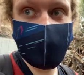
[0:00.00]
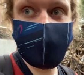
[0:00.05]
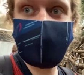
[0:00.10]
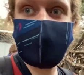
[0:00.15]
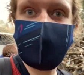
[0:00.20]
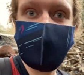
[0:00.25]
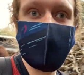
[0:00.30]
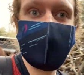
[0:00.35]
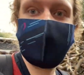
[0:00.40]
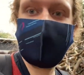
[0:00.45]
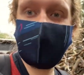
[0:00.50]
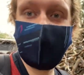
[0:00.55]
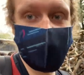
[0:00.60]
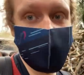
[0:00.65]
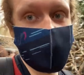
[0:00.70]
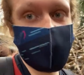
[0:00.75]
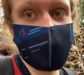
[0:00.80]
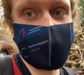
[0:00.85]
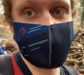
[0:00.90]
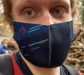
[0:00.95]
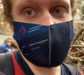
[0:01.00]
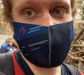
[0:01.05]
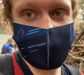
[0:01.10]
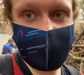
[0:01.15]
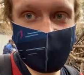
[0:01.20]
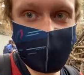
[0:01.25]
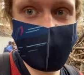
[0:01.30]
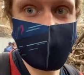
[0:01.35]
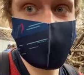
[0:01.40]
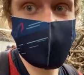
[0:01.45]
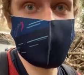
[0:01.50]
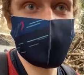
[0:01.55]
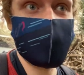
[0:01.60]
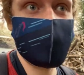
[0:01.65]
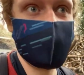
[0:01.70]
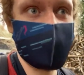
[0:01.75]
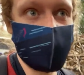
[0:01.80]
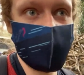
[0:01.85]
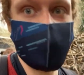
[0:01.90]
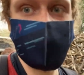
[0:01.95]
Risu. And squirrel in Japanese is
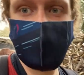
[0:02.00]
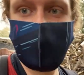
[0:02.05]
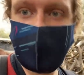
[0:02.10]
Risu.